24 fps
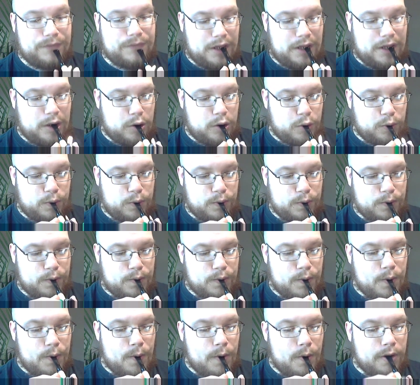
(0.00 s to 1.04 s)

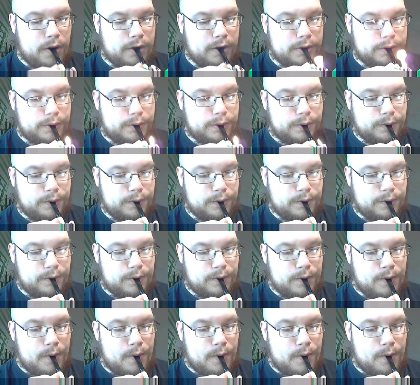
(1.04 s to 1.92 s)
(silence)